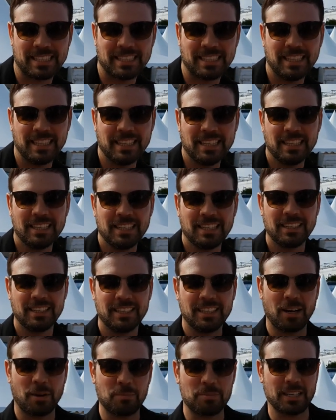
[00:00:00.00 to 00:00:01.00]
You
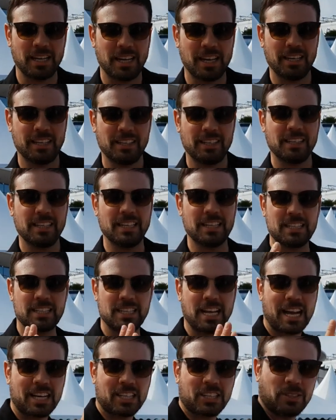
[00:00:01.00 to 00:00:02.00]
know what I'm saying? This
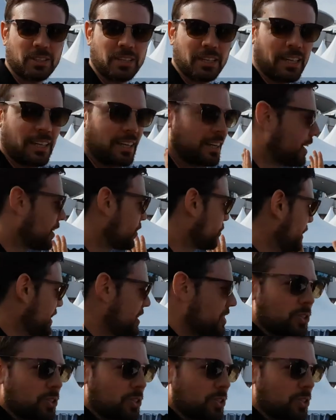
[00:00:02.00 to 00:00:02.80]
is actually a green